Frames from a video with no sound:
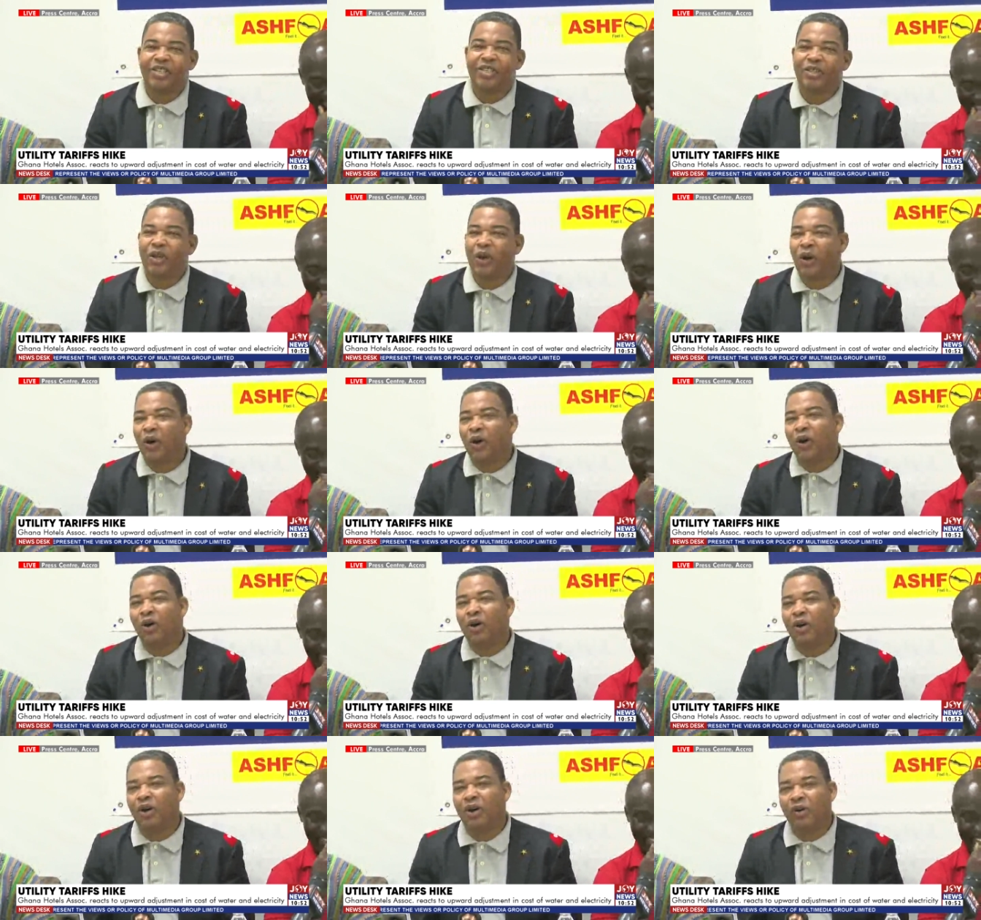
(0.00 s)

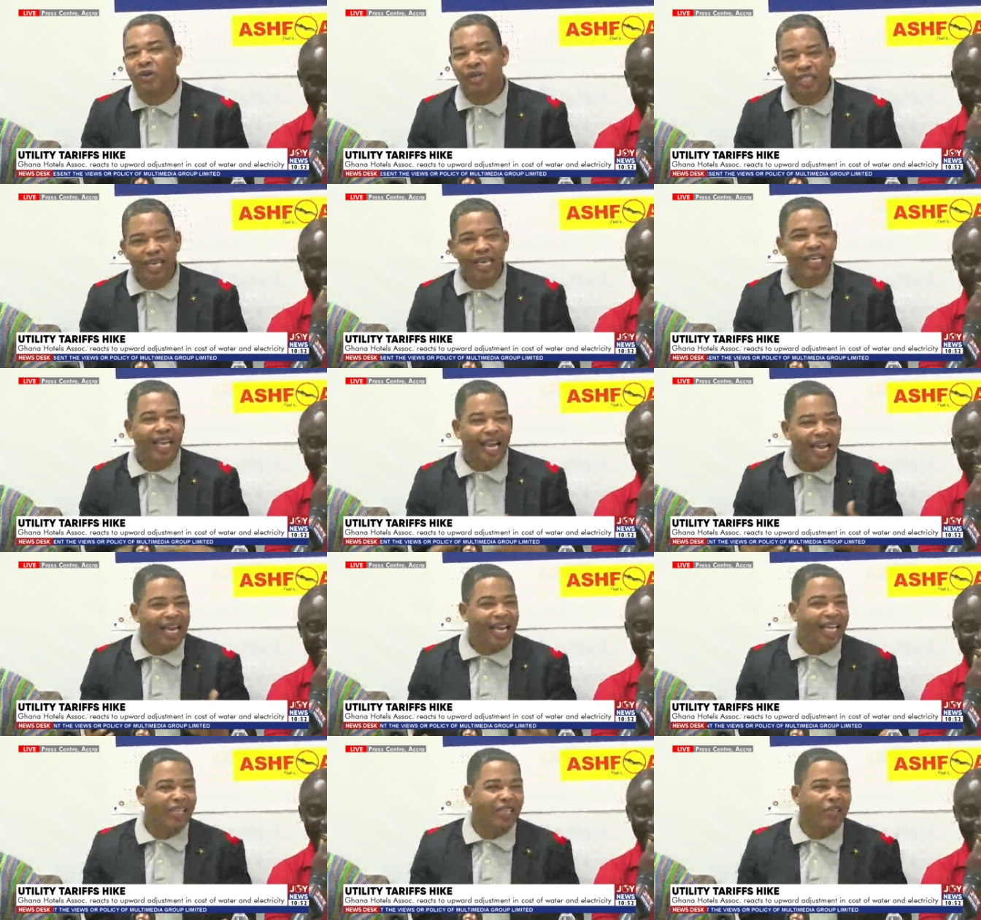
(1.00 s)
So we said,
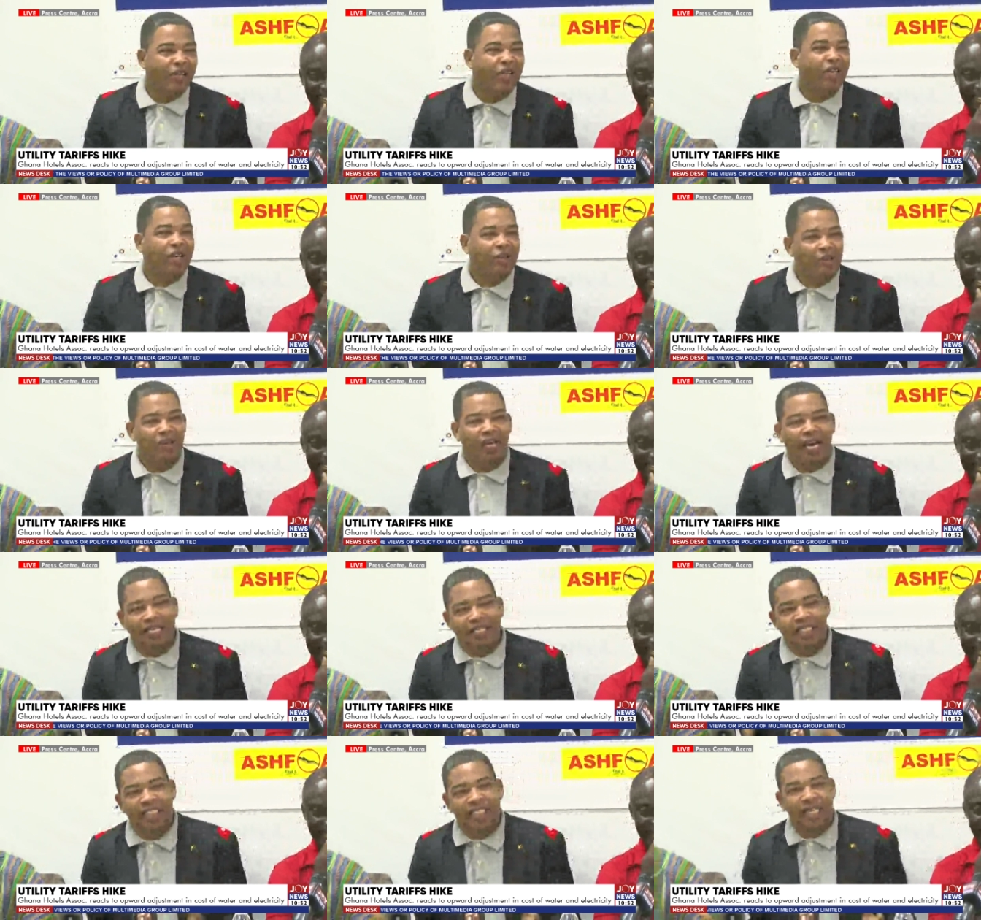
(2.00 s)
then let's look
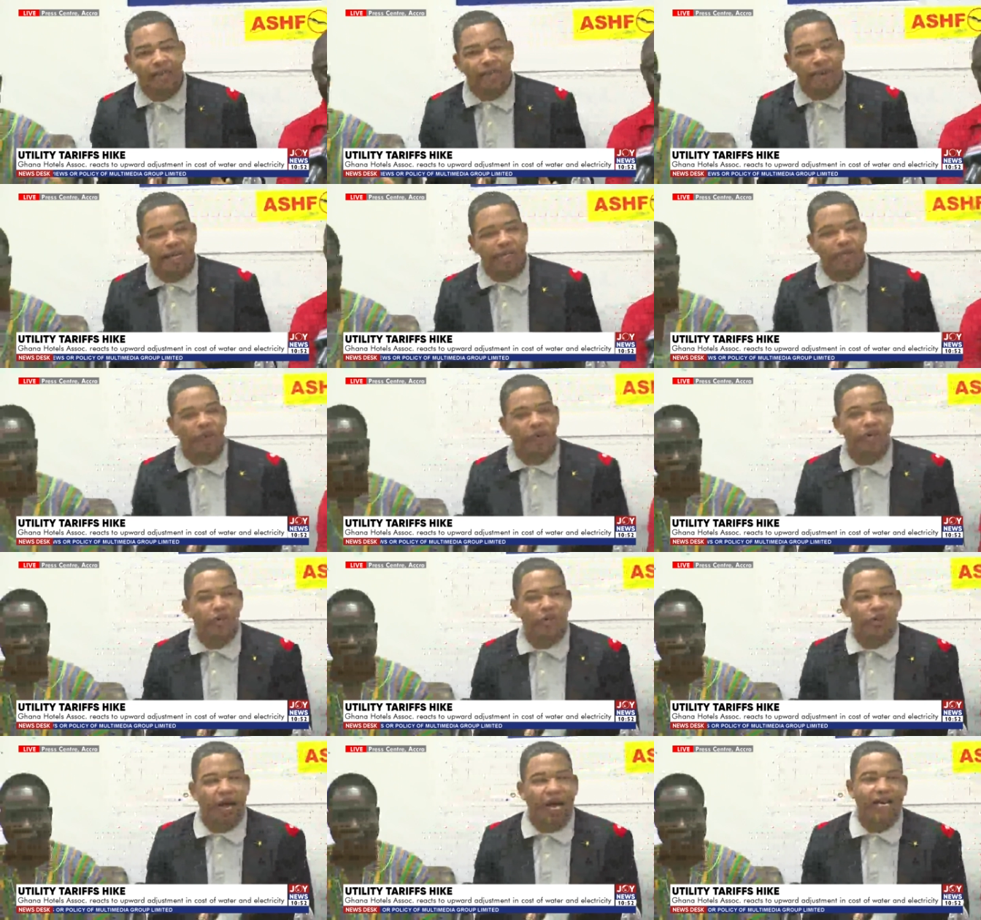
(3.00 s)
at the best way
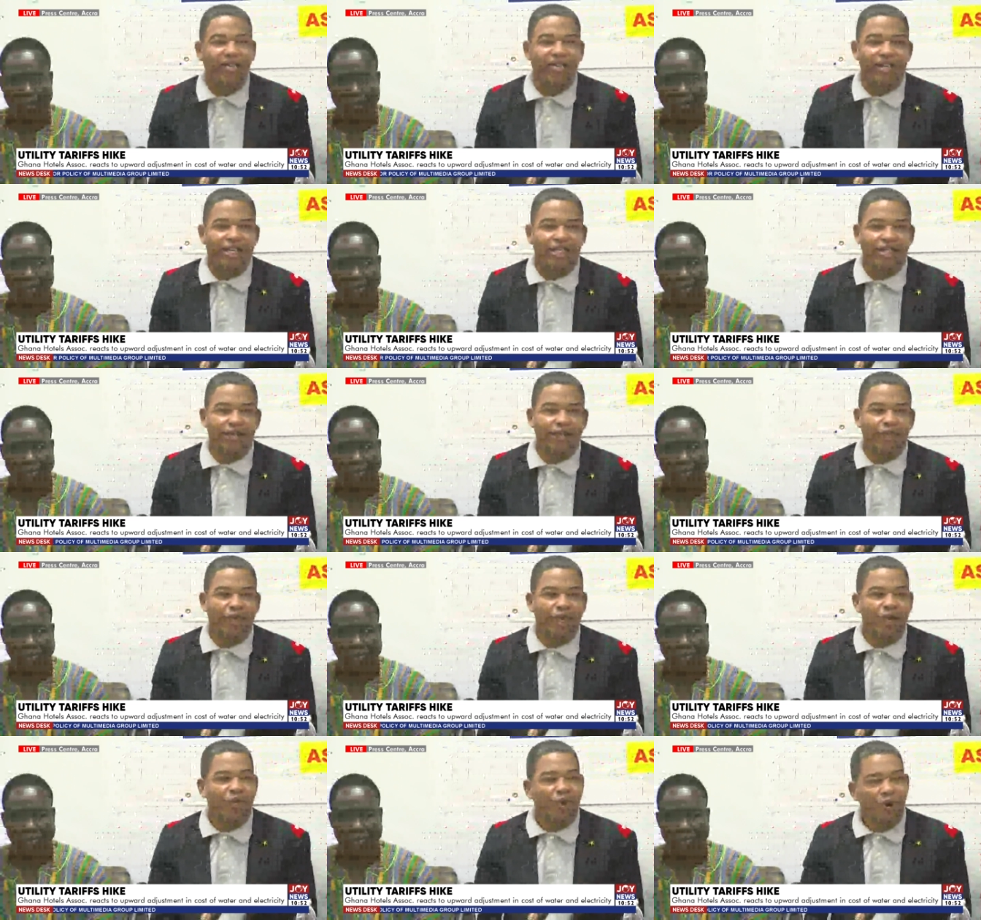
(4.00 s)
to address.
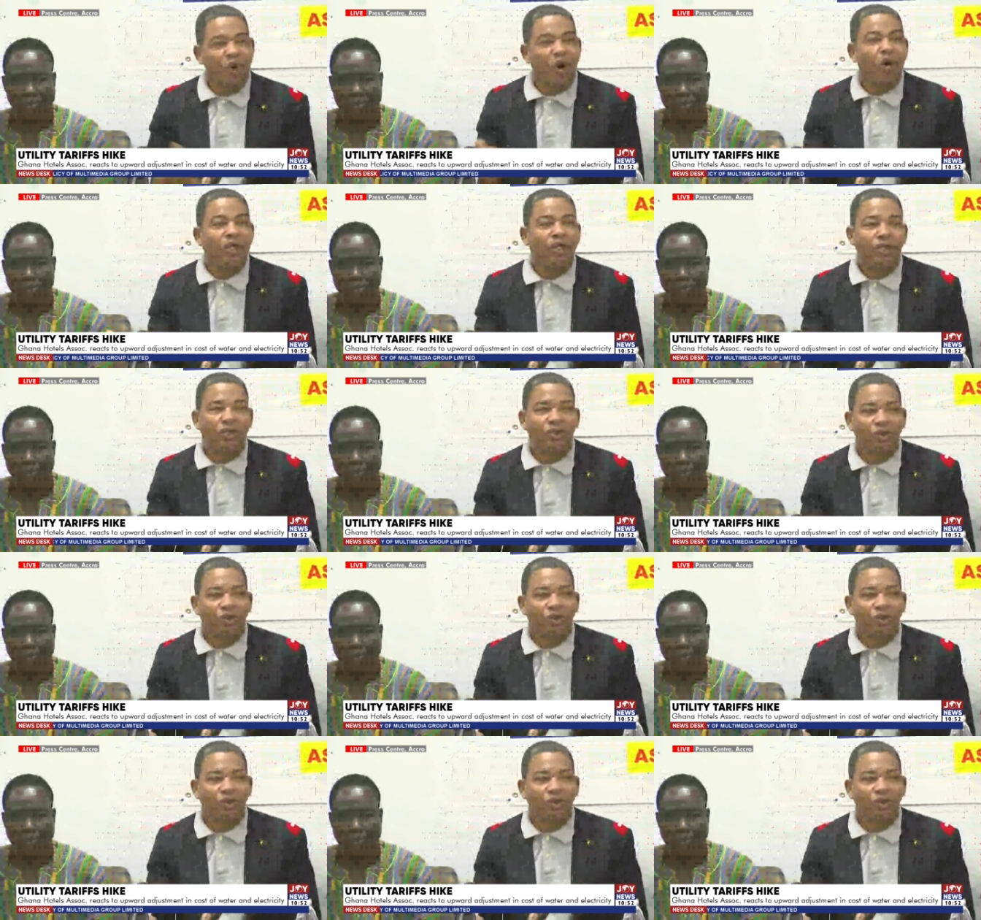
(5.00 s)
We wrote